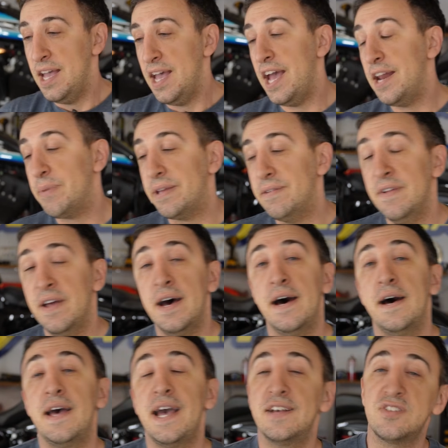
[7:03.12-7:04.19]
Anyway,
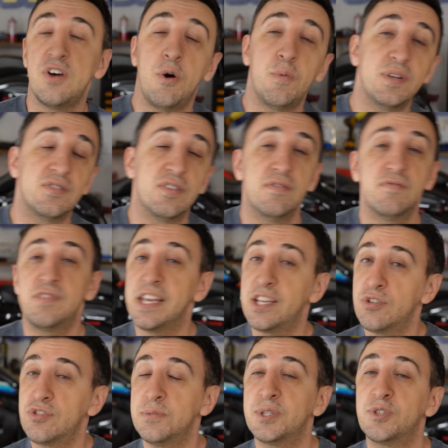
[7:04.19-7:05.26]
as always, thank
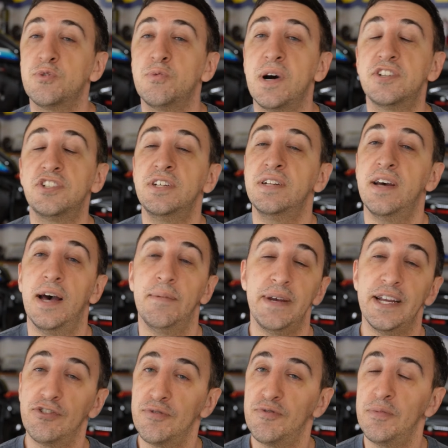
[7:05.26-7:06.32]
you so much for watching. I'm
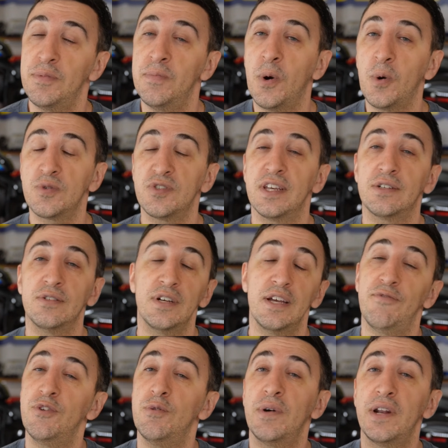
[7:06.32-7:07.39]
Adrian from eMotorcycle.
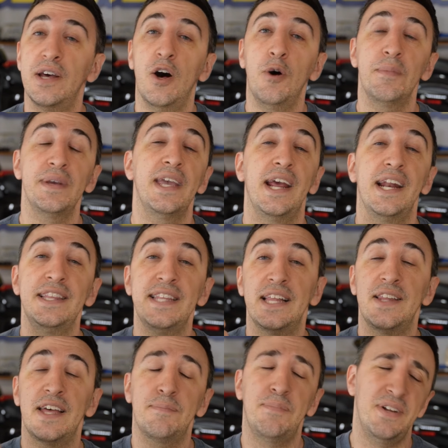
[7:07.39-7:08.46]
If you want to help me hitting that
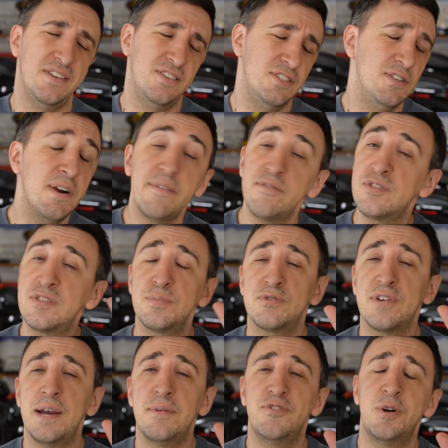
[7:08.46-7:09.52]
like button, you don't have to
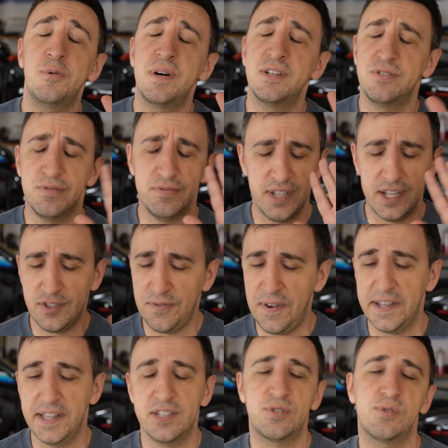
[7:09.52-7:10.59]
subscribe if you don't want to. That's
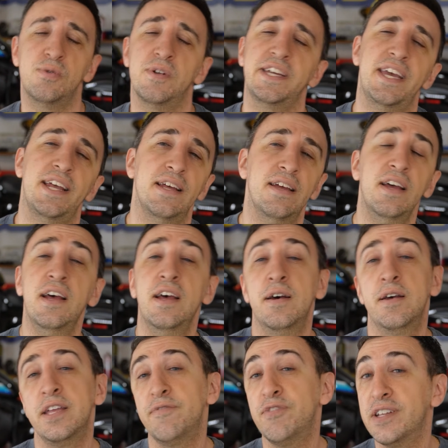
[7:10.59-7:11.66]
fine. That's cool. I get it.
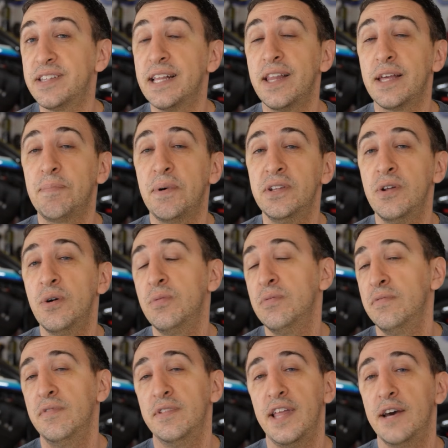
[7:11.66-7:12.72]
If you hit that like button, though,
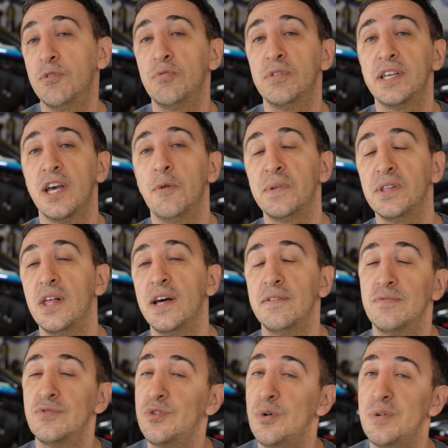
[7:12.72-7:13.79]
that would really help me a lot.
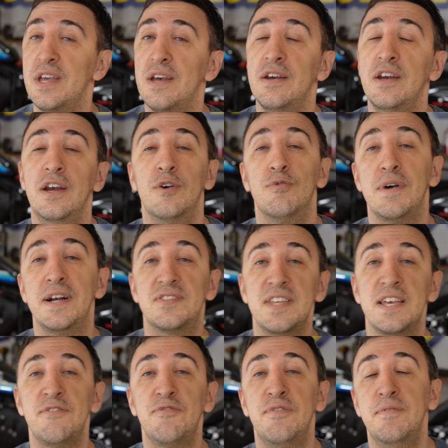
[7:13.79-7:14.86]
So yeah, ride
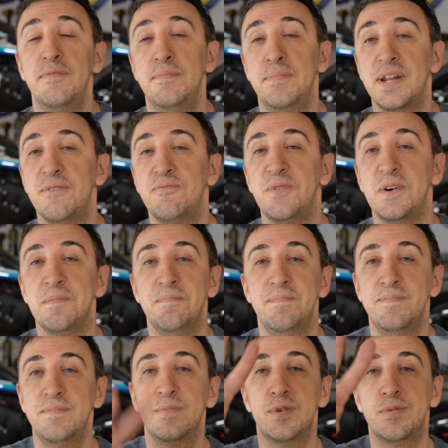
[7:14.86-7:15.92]
safe, but have fun.
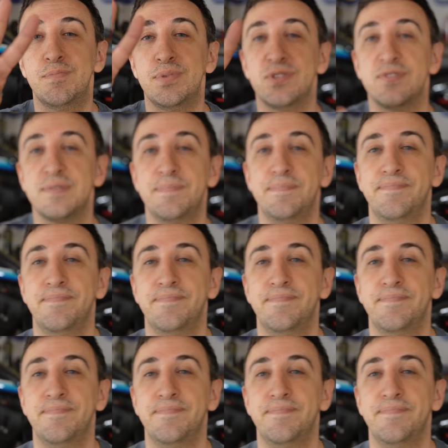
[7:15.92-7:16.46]
Peace.